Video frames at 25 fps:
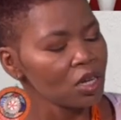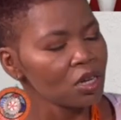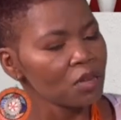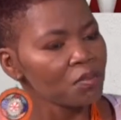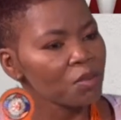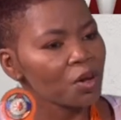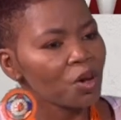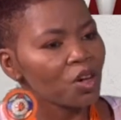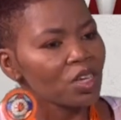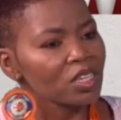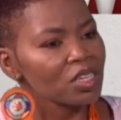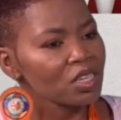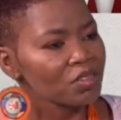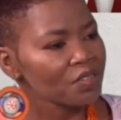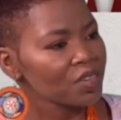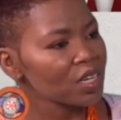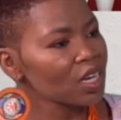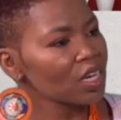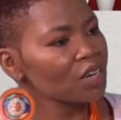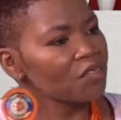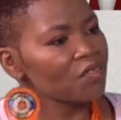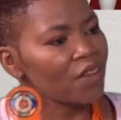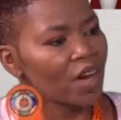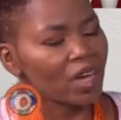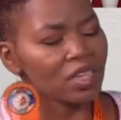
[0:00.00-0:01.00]
Because
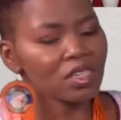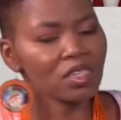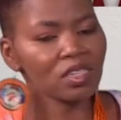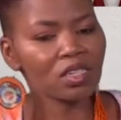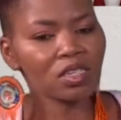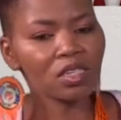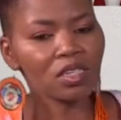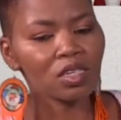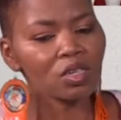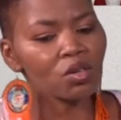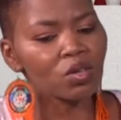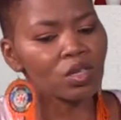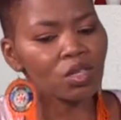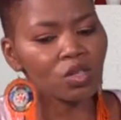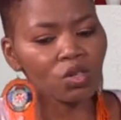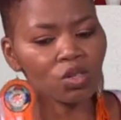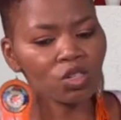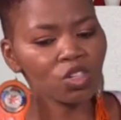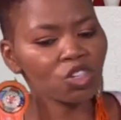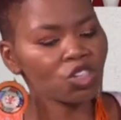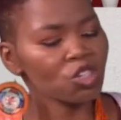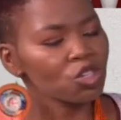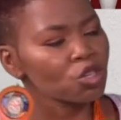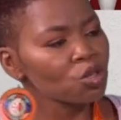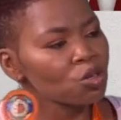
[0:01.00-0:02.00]
even at varsity, it was
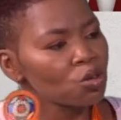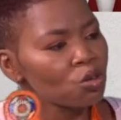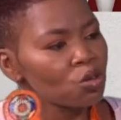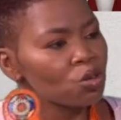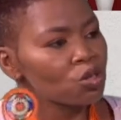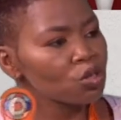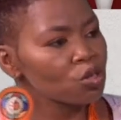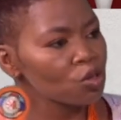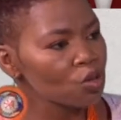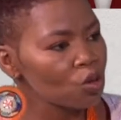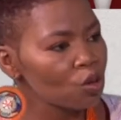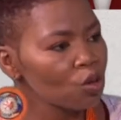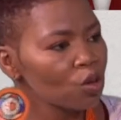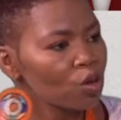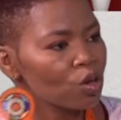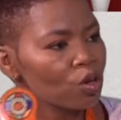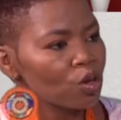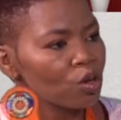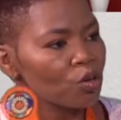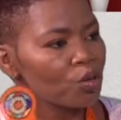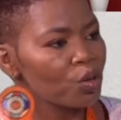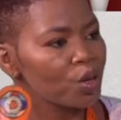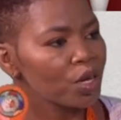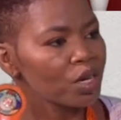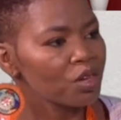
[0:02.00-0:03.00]
not just
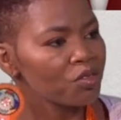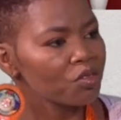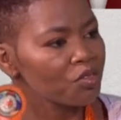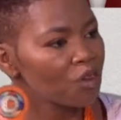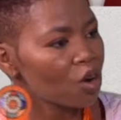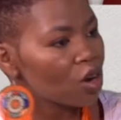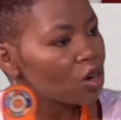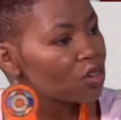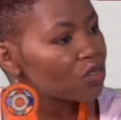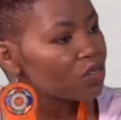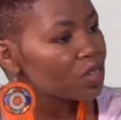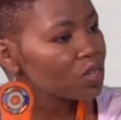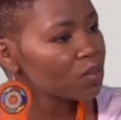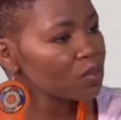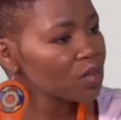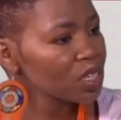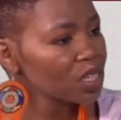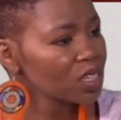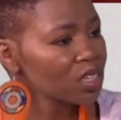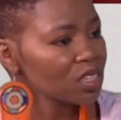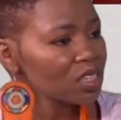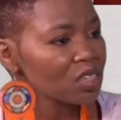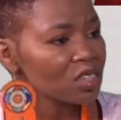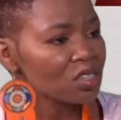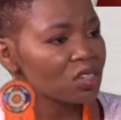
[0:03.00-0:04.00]
school. We were involved in
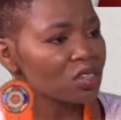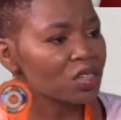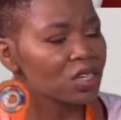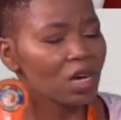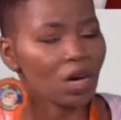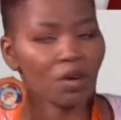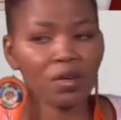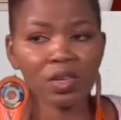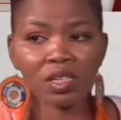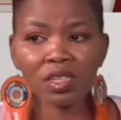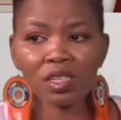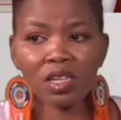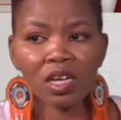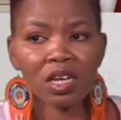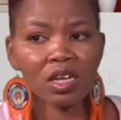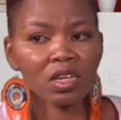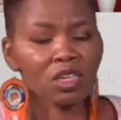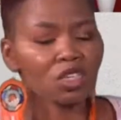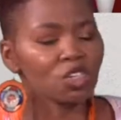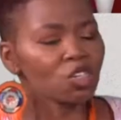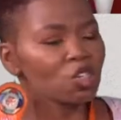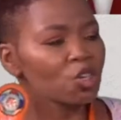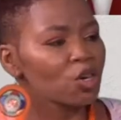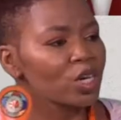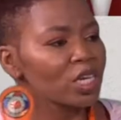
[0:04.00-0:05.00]
ministry. I was
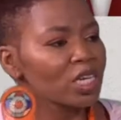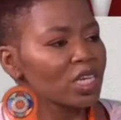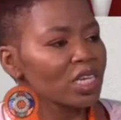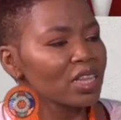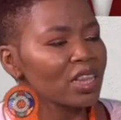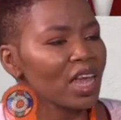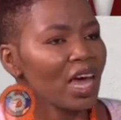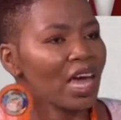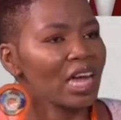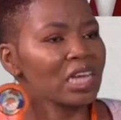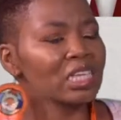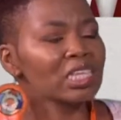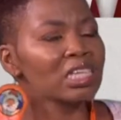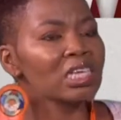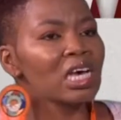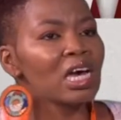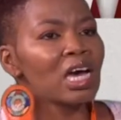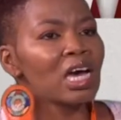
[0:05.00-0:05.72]
telling Shoni that